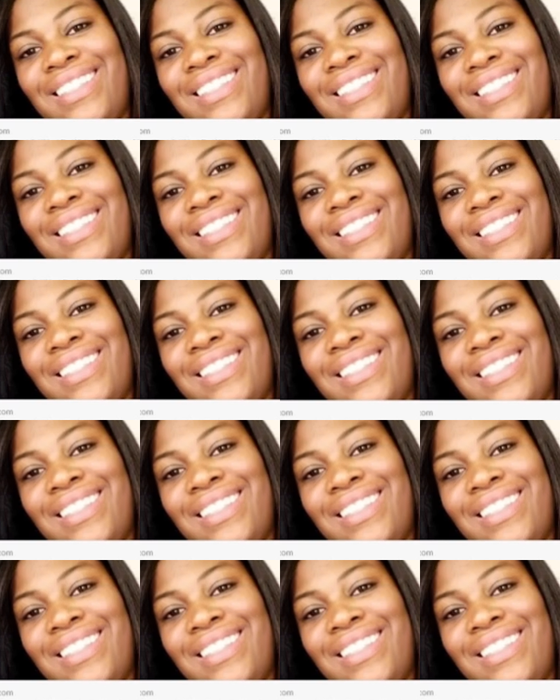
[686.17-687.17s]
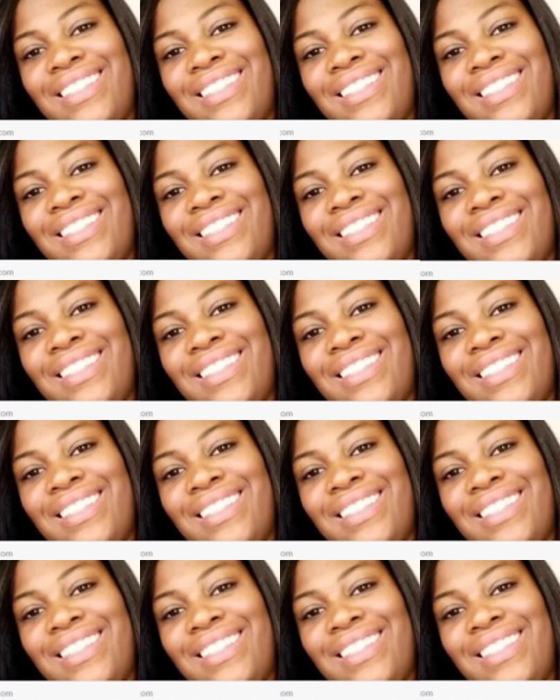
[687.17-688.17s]

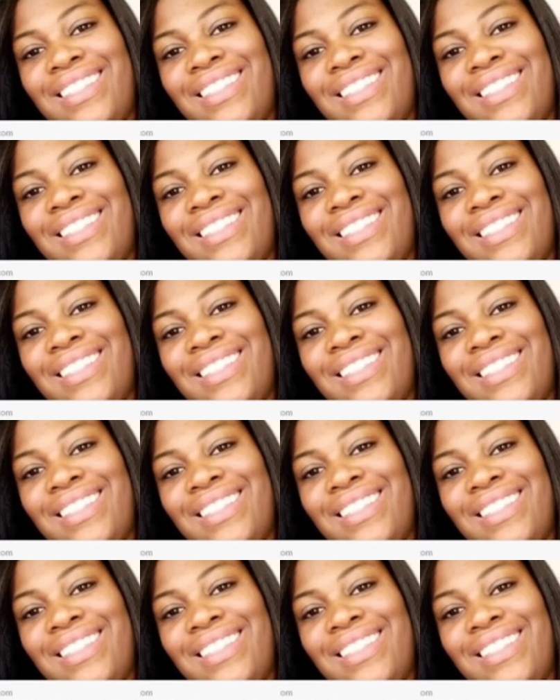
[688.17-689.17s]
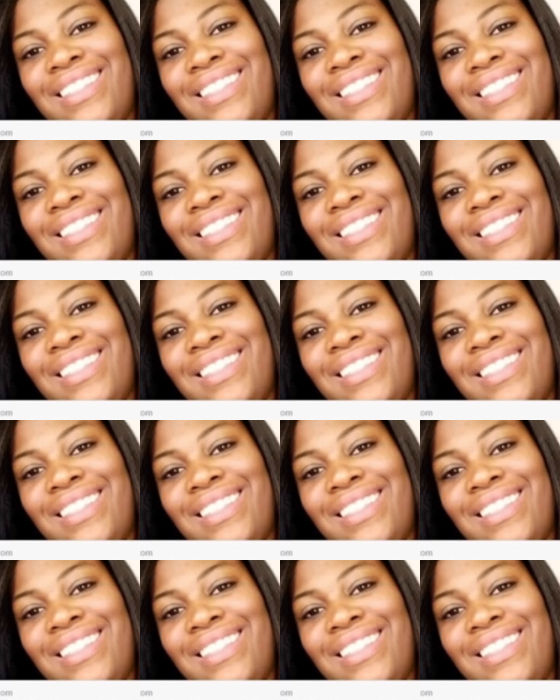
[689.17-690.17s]

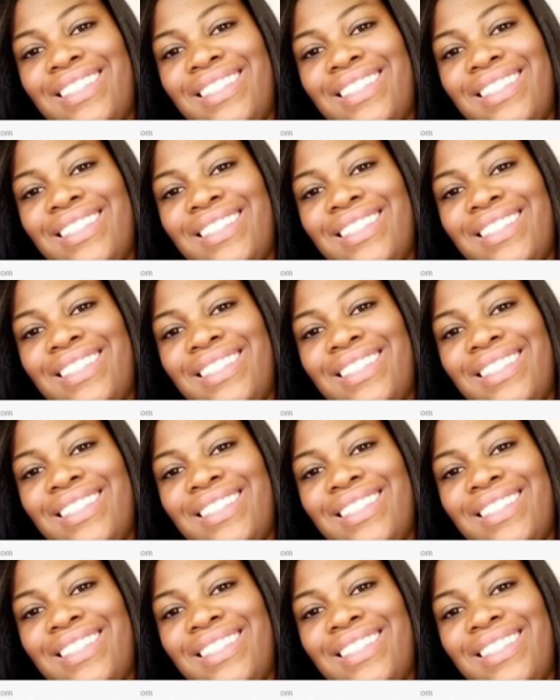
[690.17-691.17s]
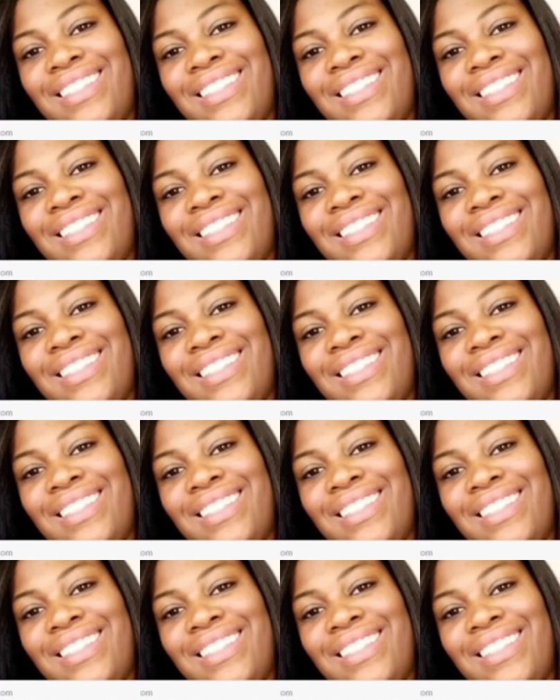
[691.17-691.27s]
The person shown says nothing.